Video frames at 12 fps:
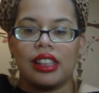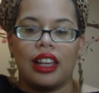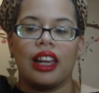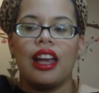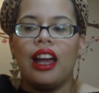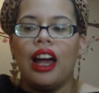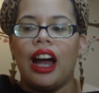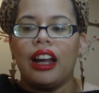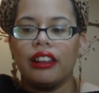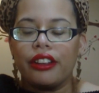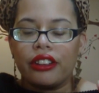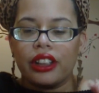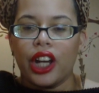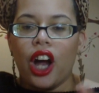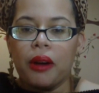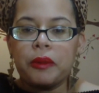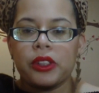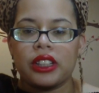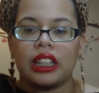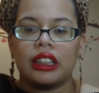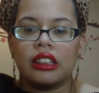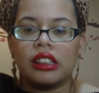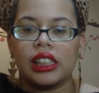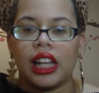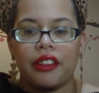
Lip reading: like I literally almost killed